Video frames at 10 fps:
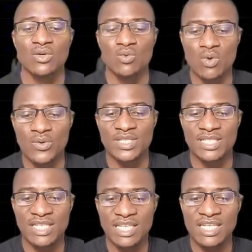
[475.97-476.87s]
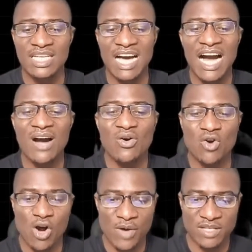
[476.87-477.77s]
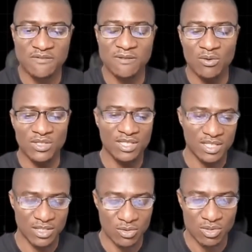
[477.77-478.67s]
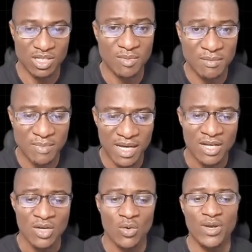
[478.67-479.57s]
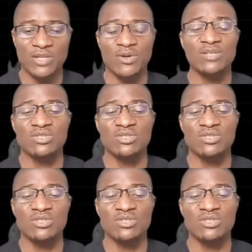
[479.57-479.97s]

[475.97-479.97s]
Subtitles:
will see how current flows in the circuit. Remember, we are trying